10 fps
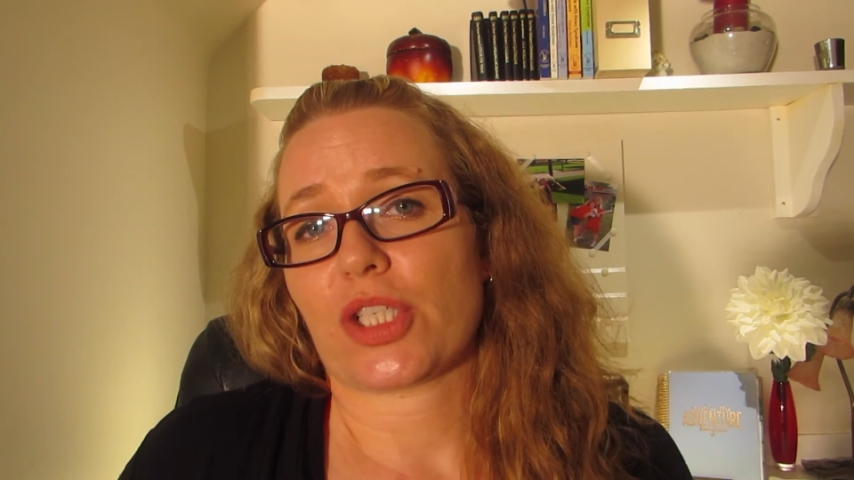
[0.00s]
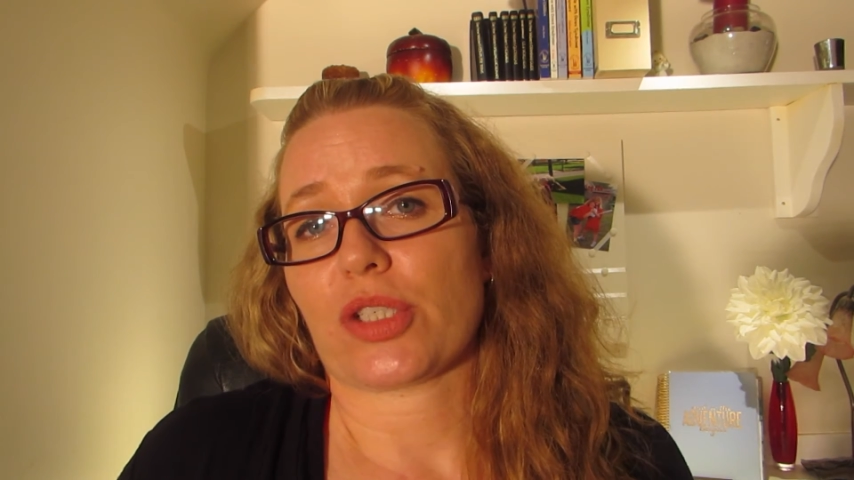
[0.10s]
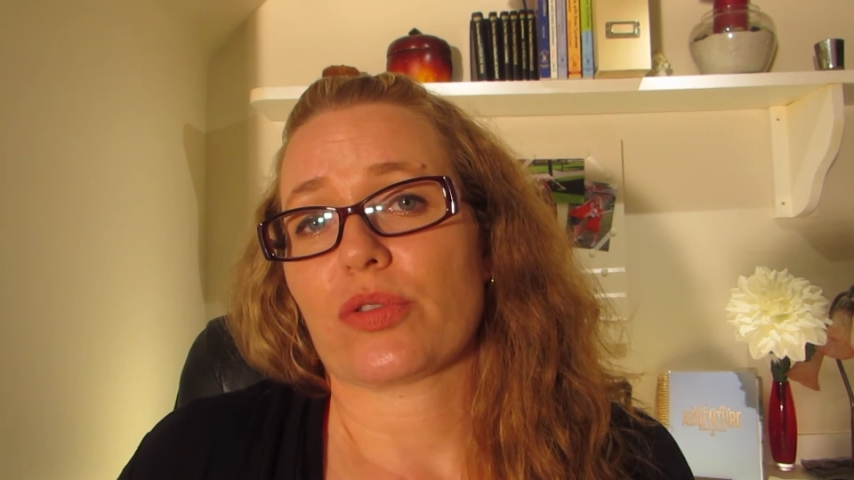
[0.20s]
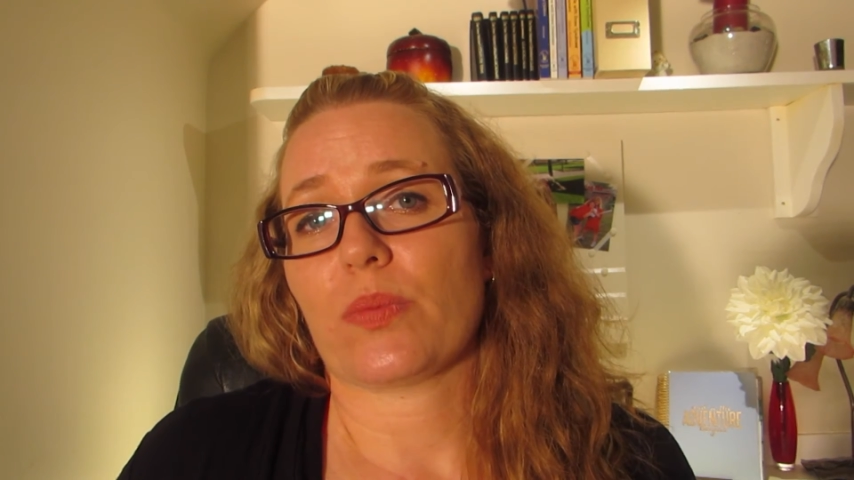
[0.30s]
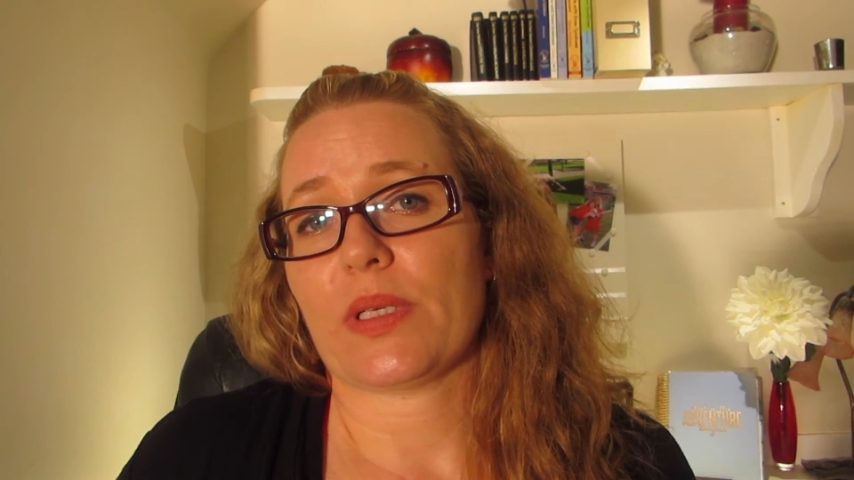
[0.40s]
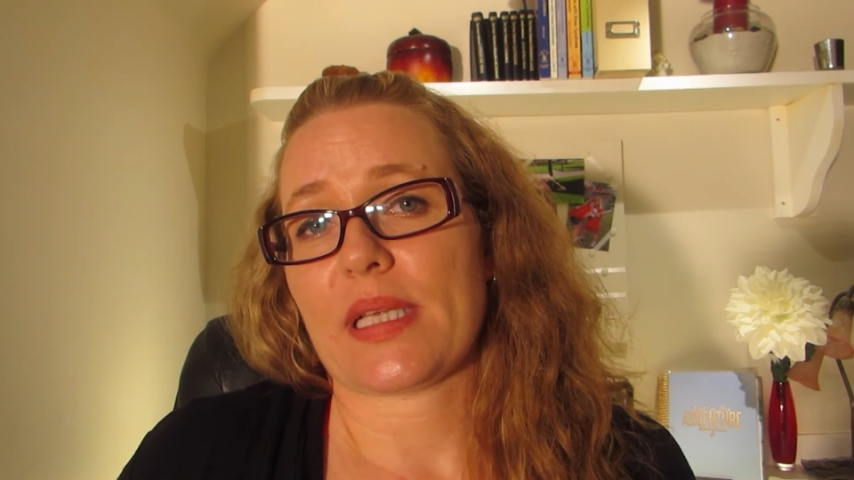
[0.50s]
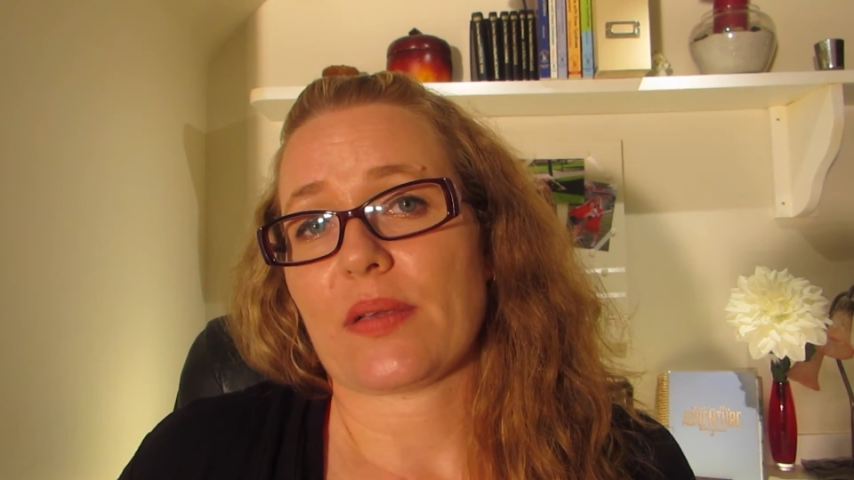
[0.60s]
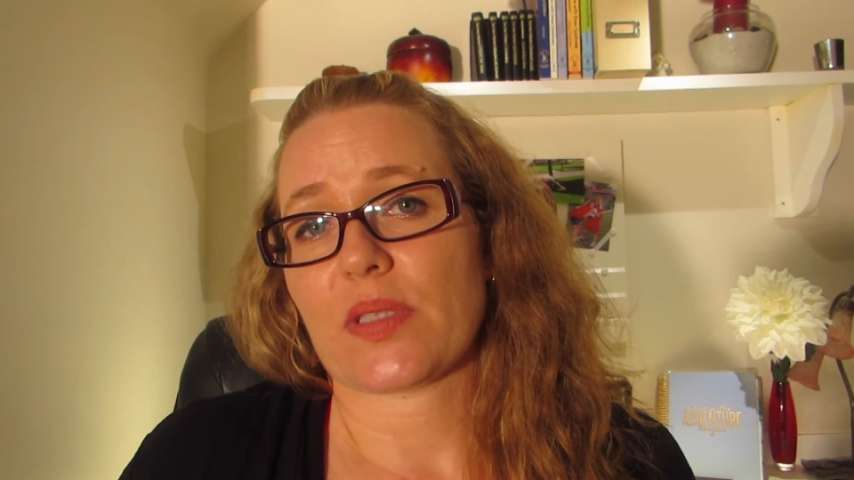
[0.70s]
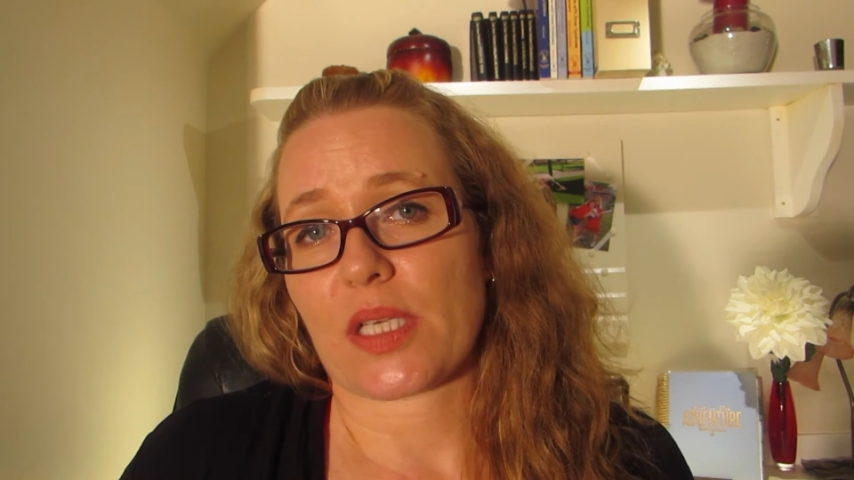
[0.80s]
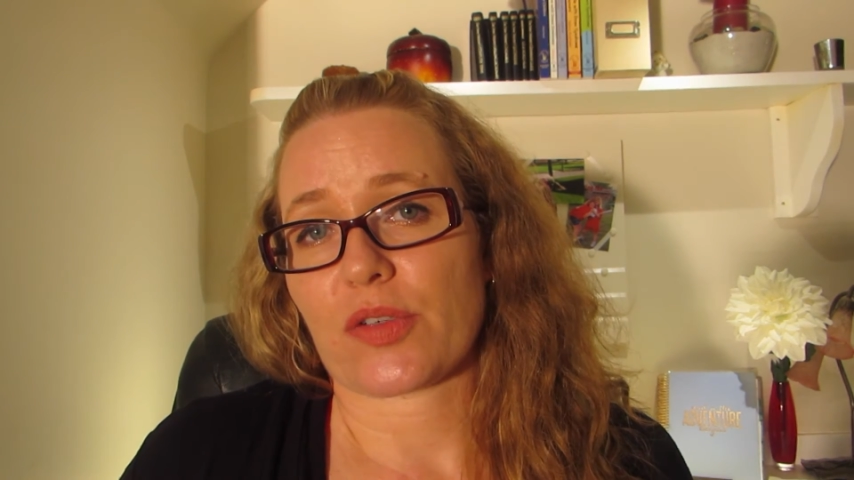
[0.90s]
children with
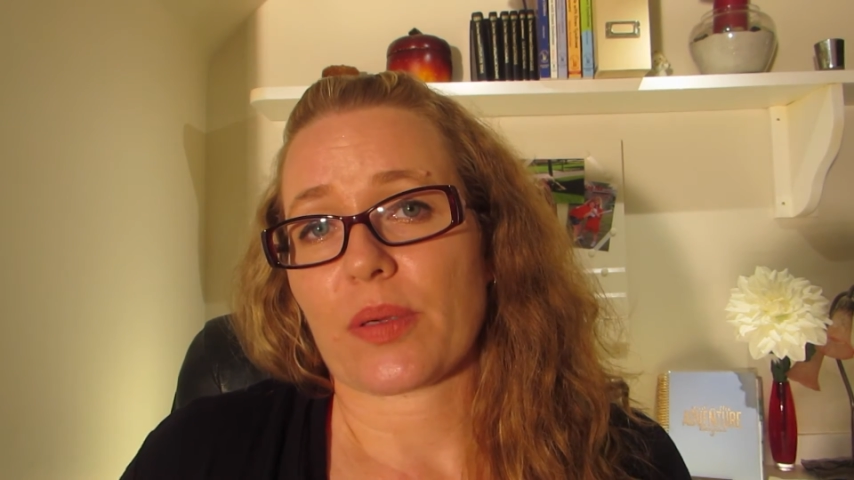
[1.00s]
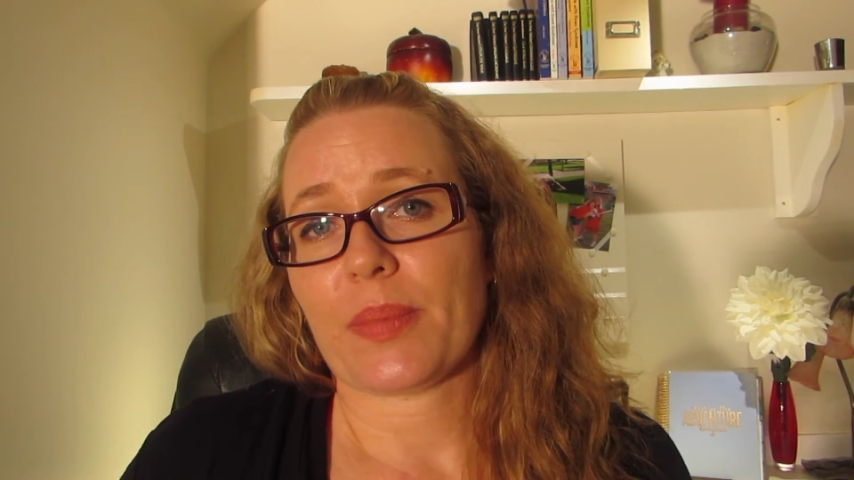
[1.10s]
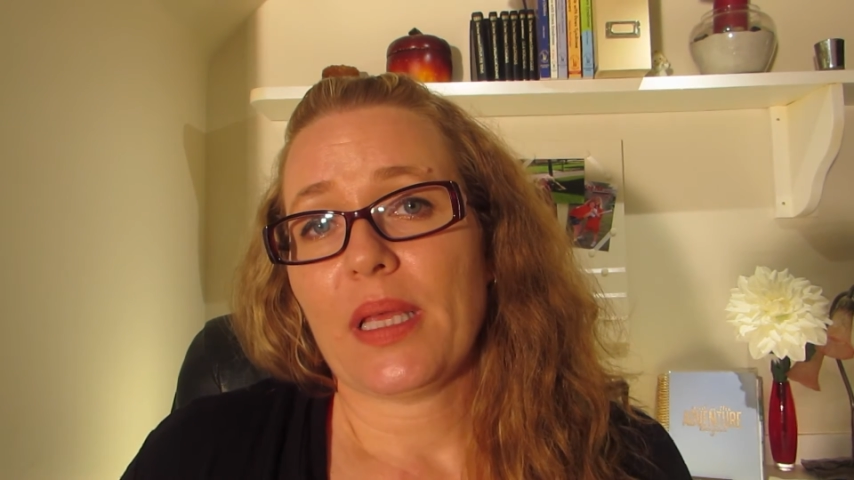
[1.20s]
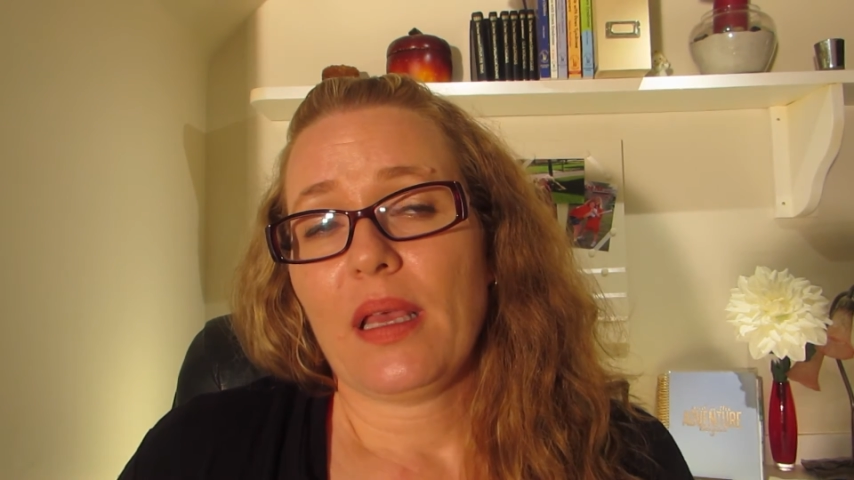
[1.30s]
Down syndrome.